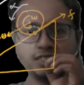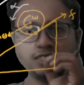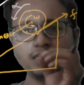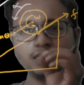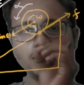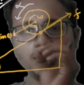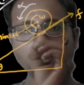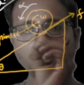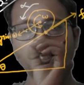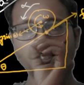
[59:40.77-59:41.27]

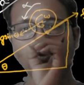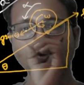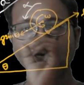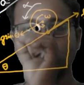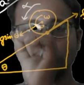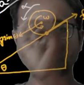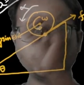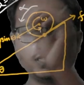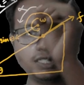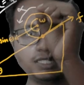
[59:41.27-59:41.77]
means there are
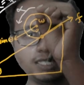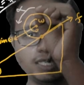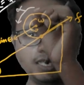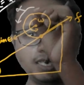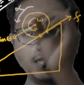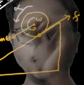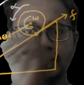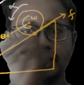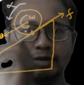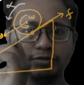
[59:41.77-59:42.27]
two forces,
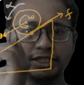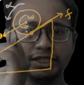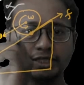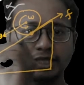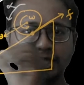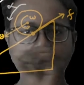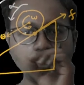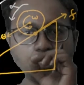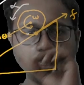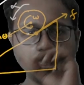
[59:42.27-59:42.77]
mg
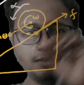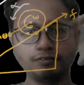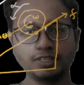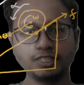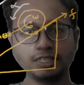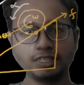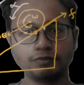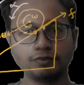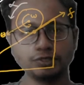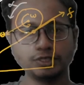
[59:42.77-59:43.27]
sin theta and
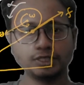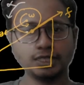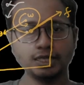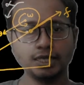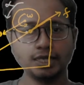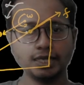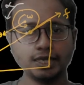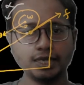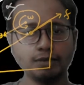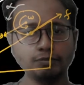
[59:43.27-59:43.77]
friction force,
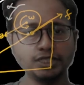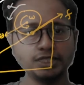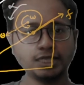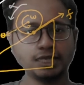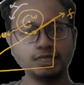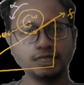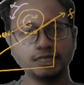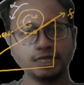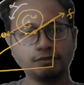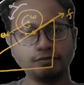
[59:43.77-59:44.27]
mg
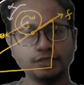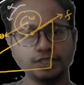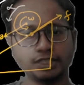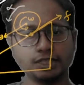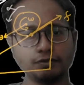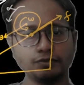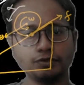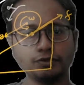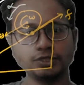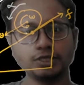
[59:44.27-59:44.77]
sin theta and
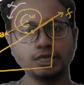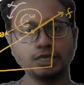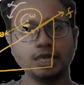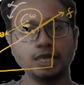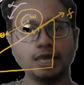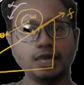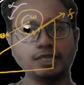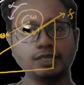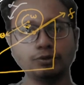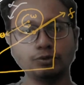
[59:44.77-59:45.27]
friction force,
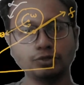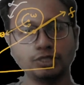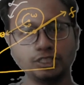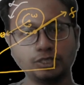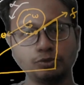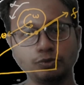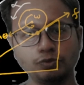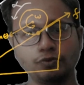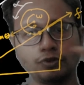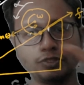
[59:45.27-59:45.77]
and due to
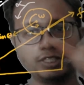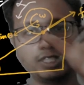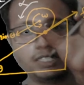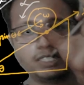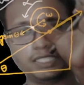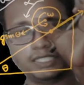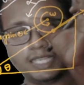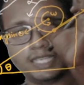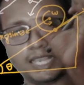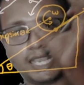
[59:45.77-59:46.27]
these two forces there is